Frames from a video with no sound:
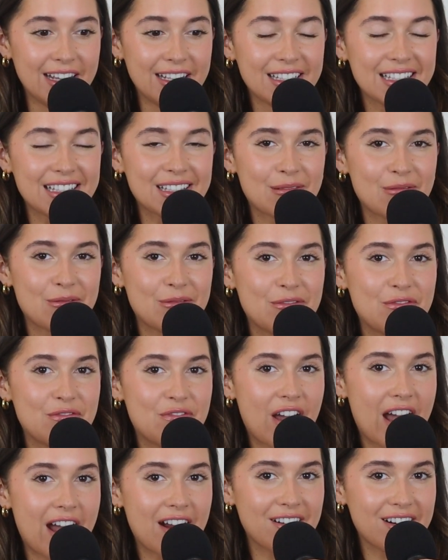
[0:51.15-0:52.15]
some
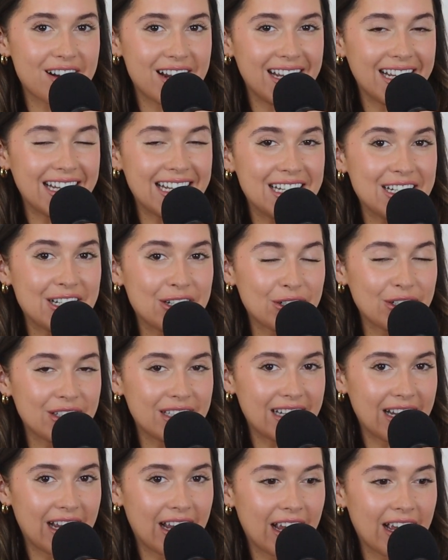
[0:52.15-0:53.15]
very
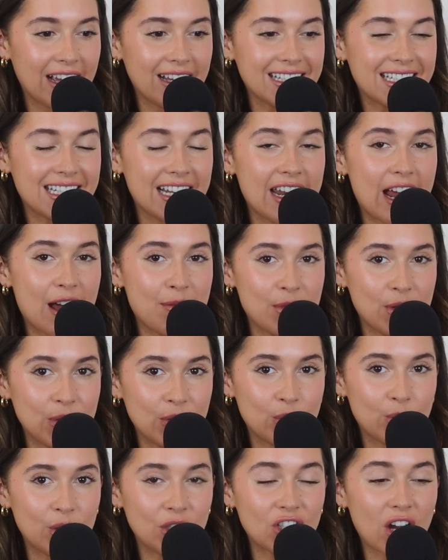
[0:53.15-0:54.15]
interesting
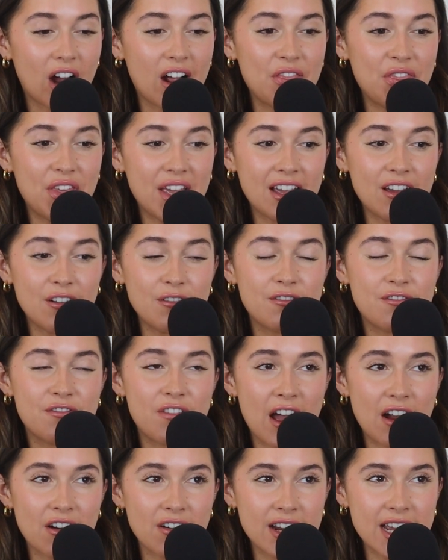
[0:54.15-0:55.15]
dilemmas, which I think are
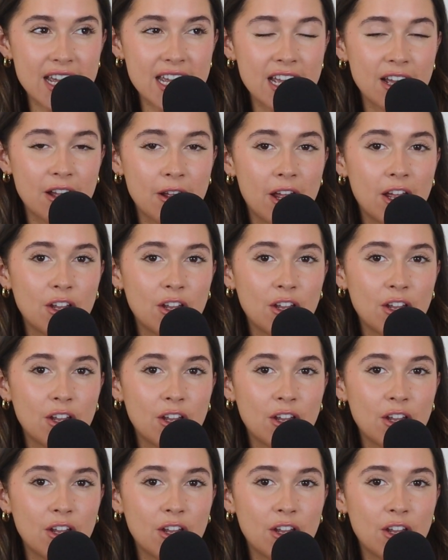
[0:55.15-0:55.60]
very